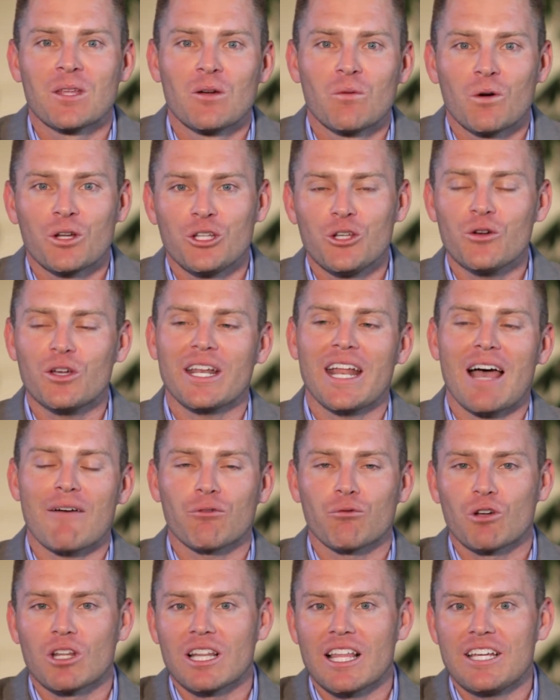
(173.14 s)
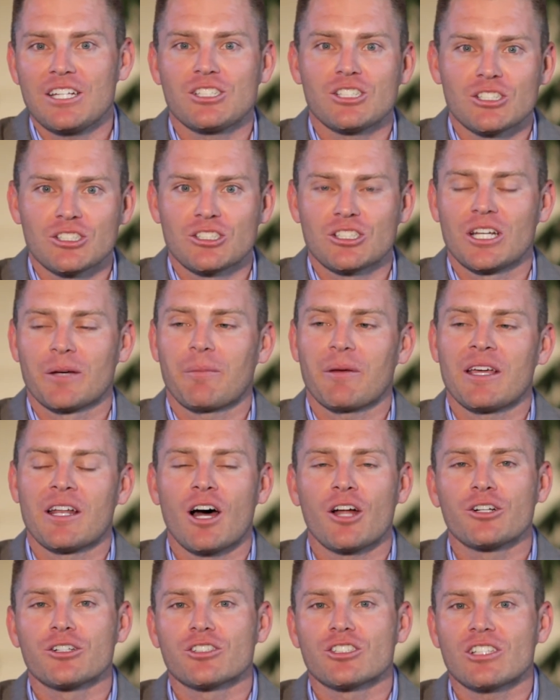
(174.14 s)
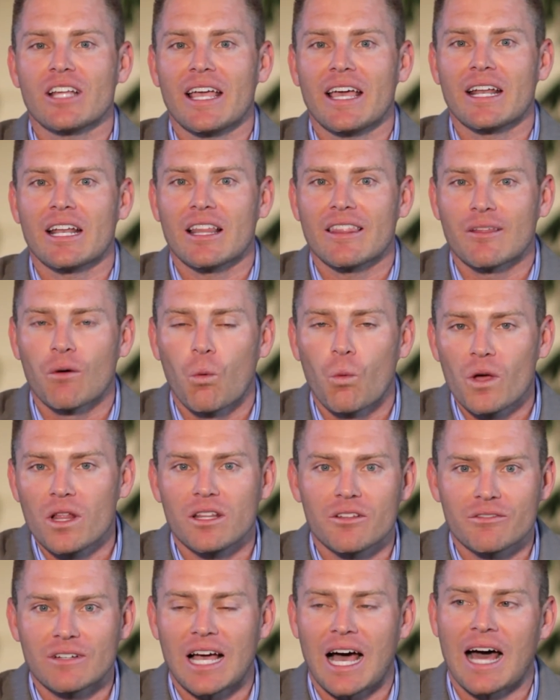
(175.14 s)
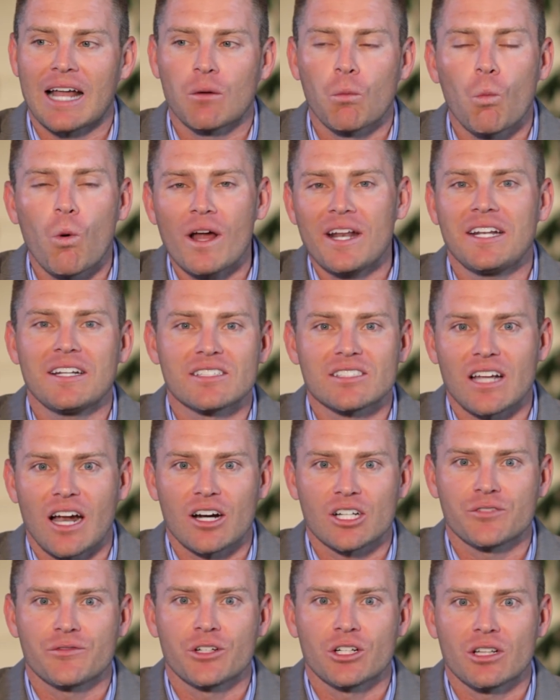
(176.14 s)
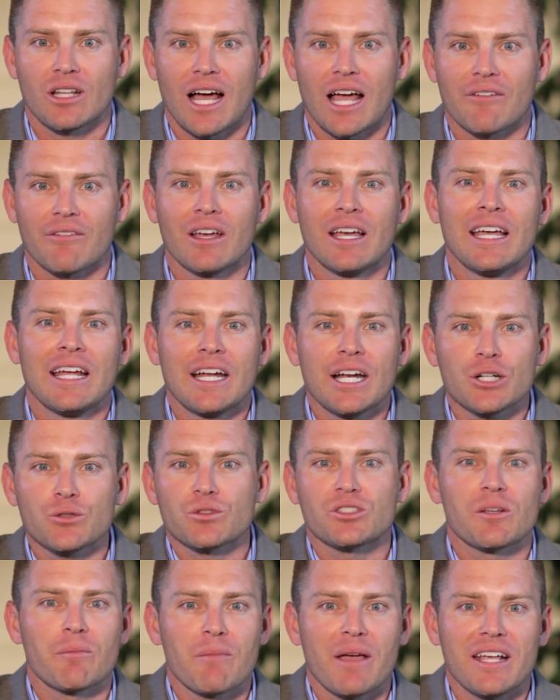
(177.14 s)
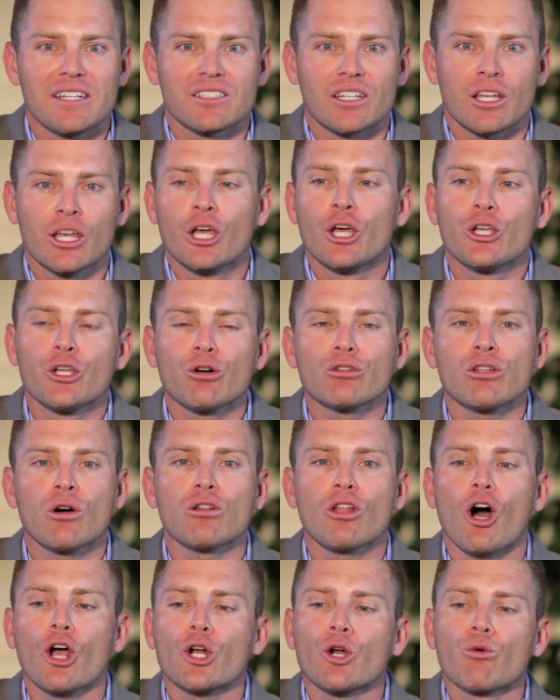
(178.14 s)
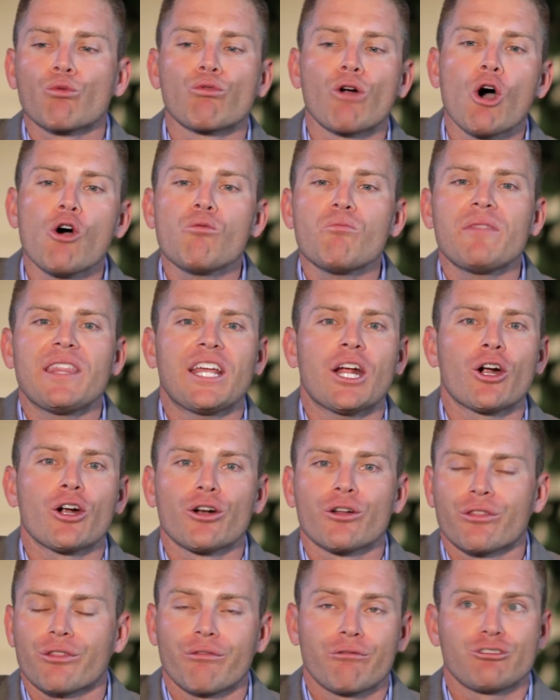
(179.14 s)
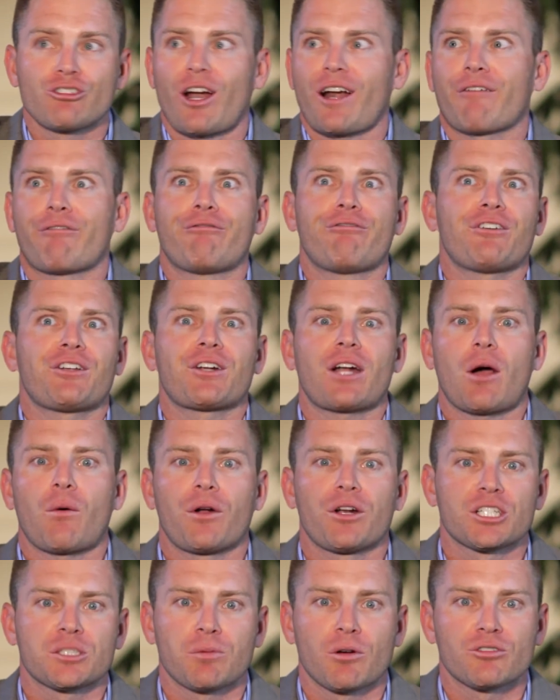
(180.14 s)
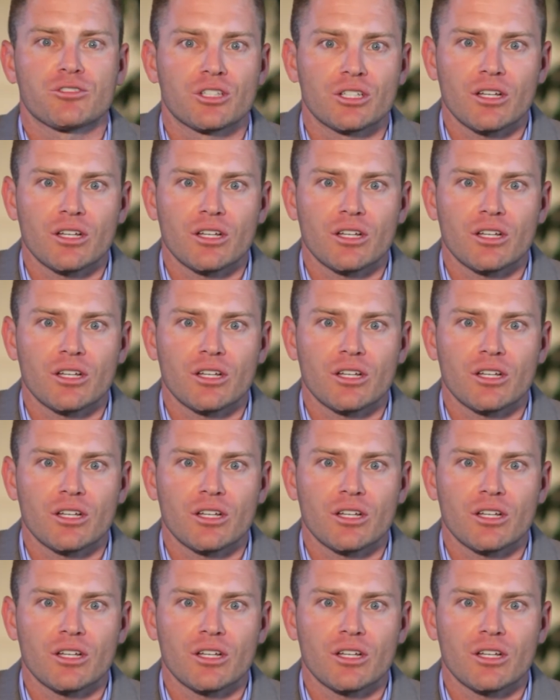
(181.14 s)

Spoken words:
When you can have a relationship and understand the will of God and what He desires for your life, here's what's amazing. You'll no longer roam the earth trying to figure out where you're supposed to